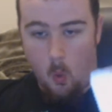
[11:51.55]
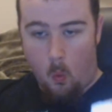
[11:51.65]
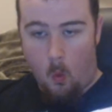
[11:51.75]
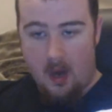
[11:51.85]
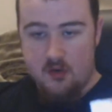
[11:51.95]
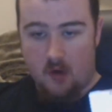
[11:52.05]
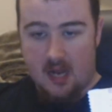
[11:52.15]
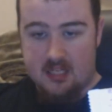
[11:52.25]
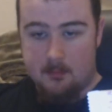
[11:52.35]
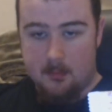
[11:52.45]
White
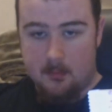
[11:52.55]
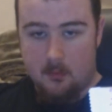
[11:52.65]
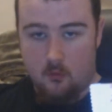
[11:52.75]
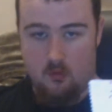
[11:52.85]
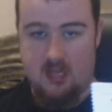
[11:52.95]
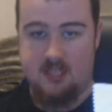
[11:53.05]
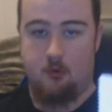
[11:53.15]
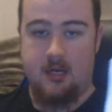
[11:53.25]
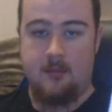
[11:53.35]
Raspberry.